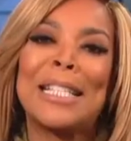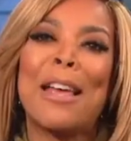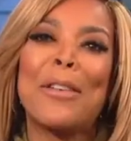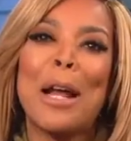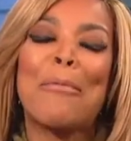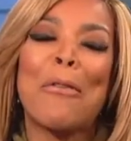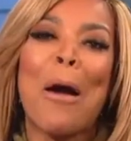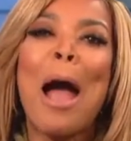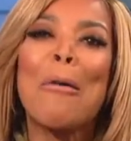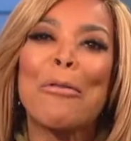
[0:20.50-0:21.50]
give it up
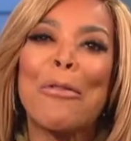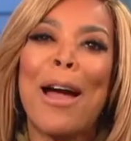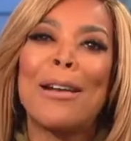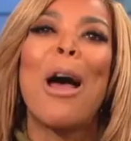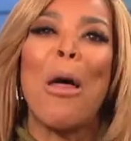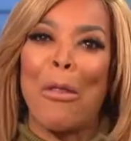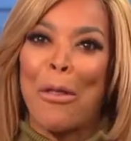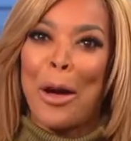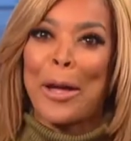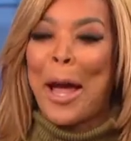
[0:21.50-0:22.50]
for our friend,
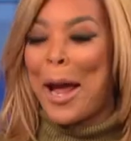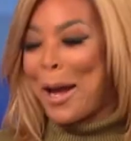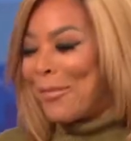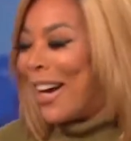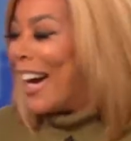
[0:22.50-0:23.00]
The Game.